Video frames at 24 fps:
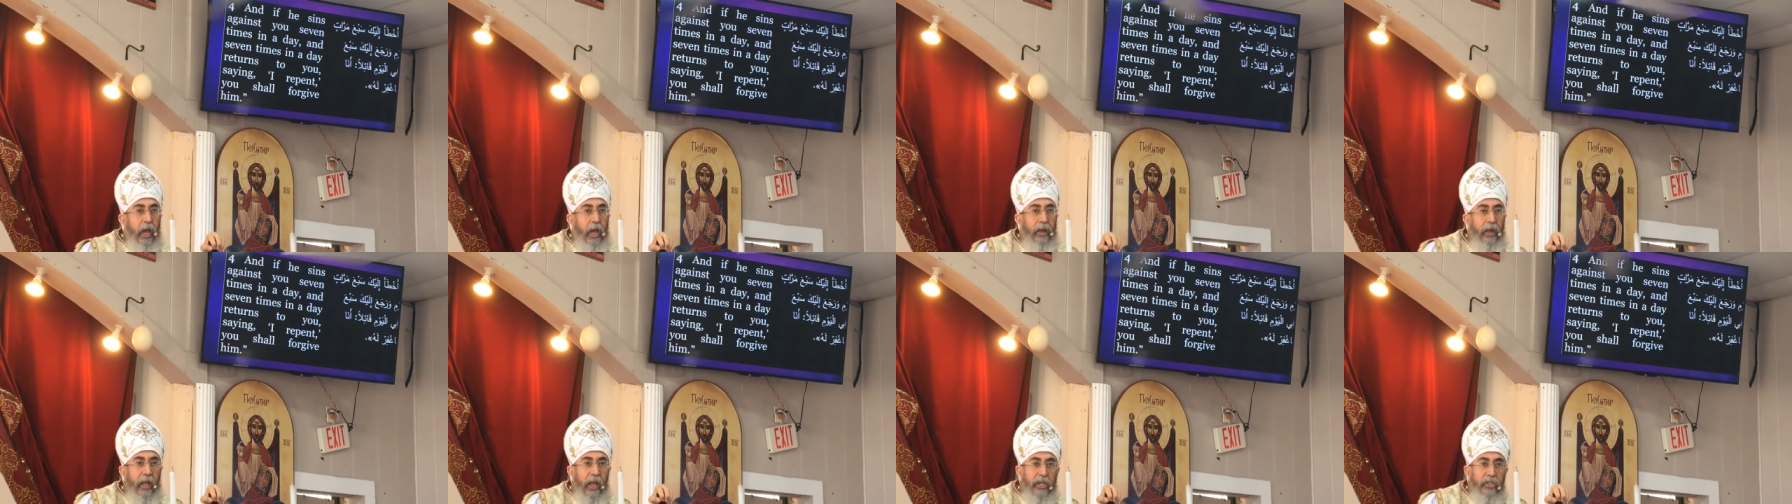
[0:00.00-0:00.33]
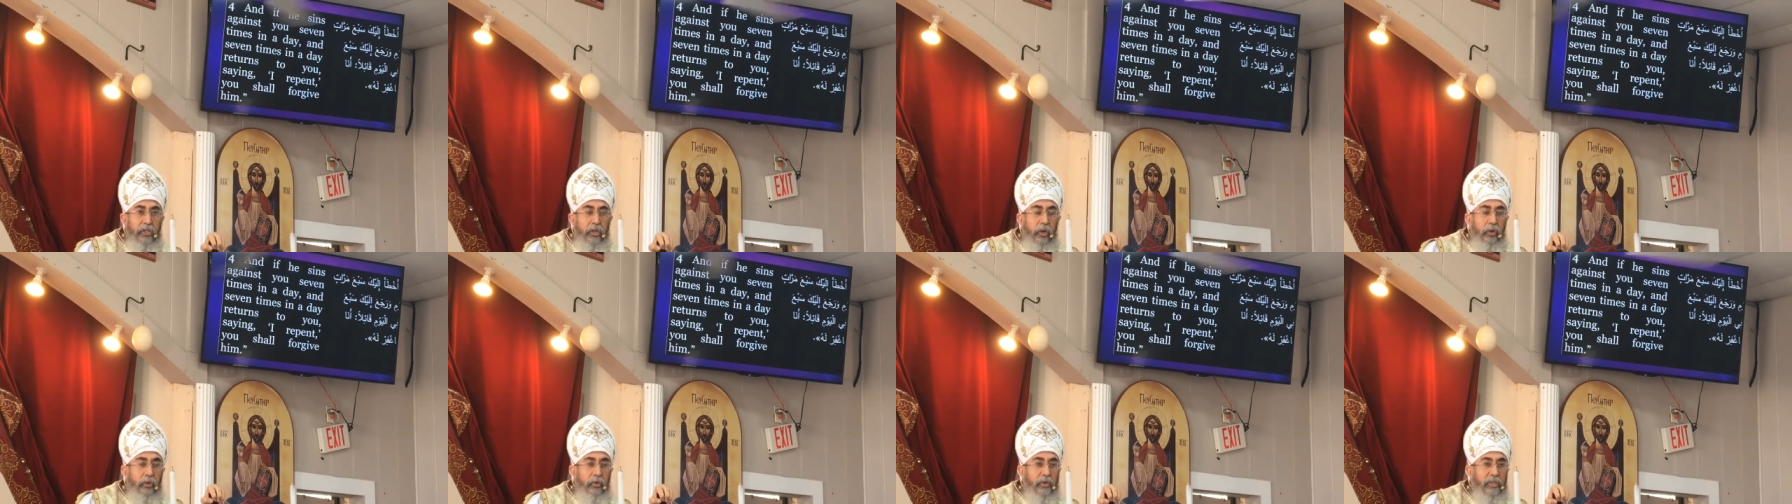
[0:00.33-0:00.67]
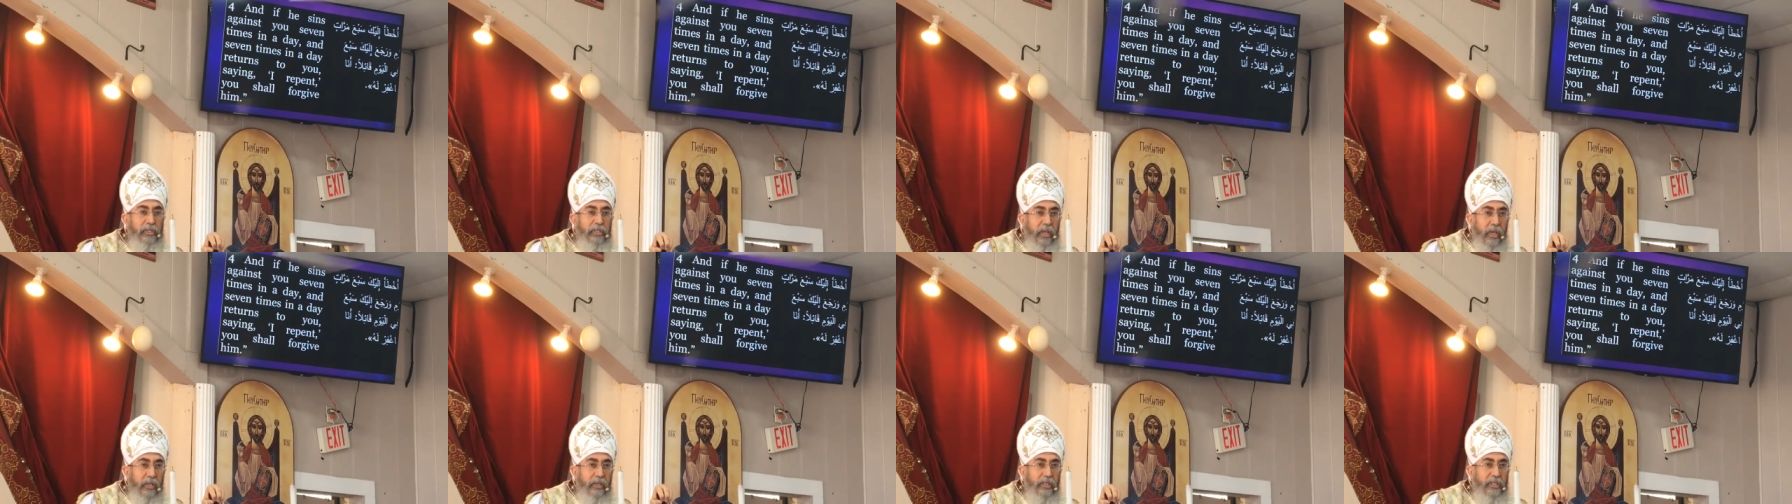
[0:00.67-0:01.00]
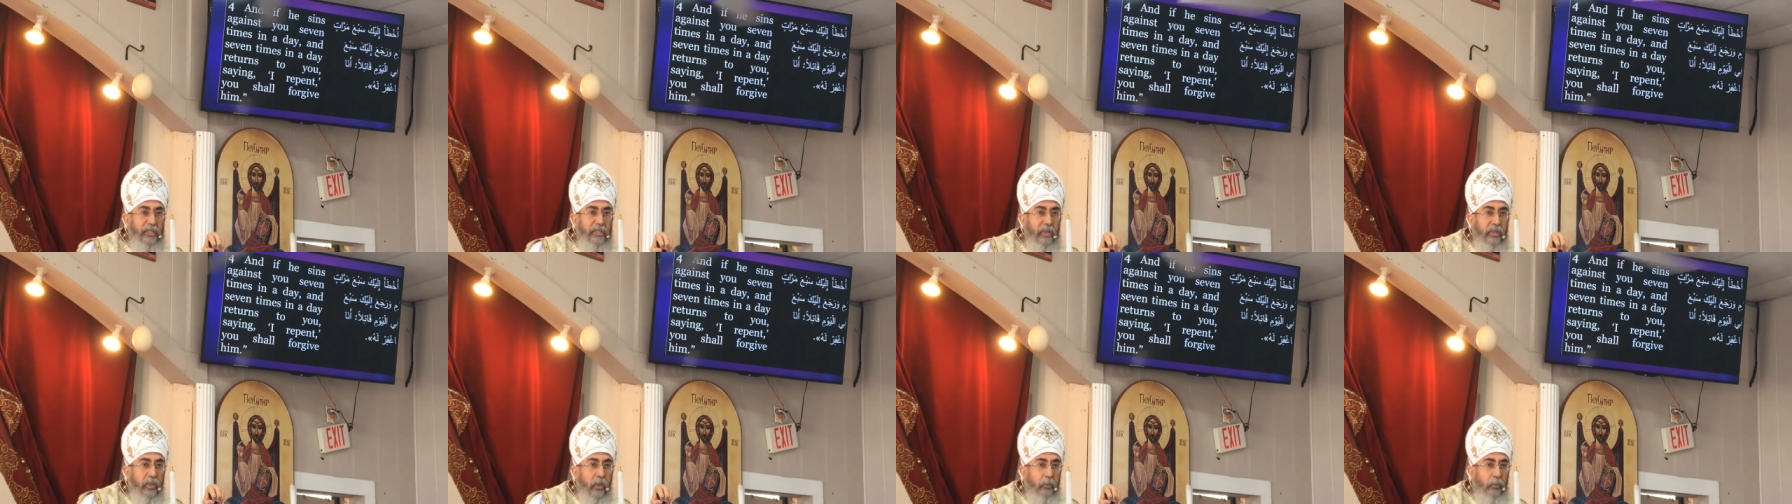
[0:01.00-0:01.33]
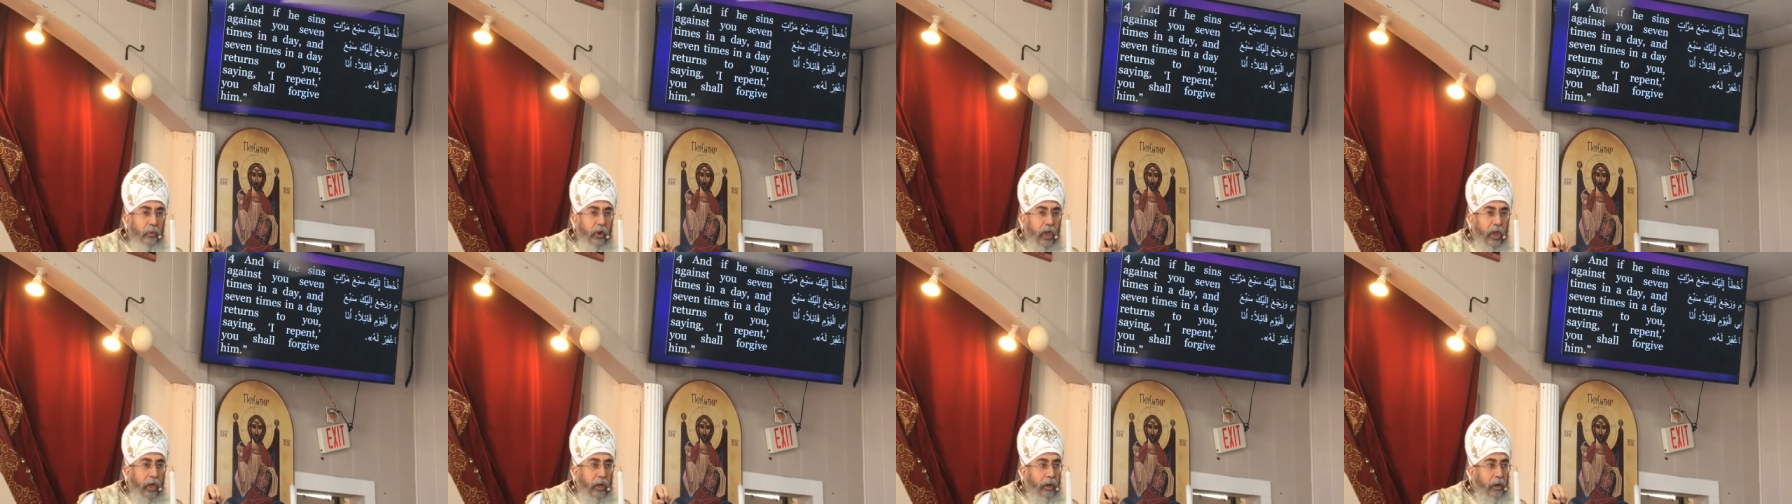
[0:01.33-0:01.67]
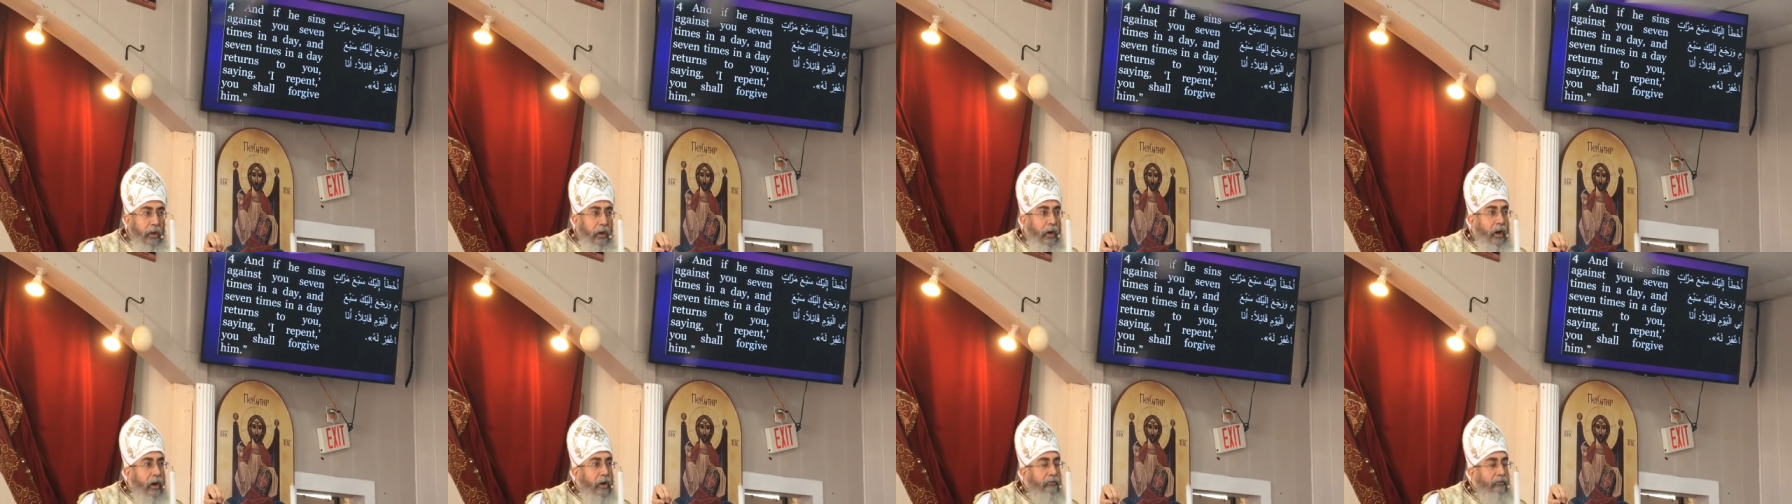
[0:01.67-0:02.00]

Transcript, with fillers: And actually, we say this in the prayer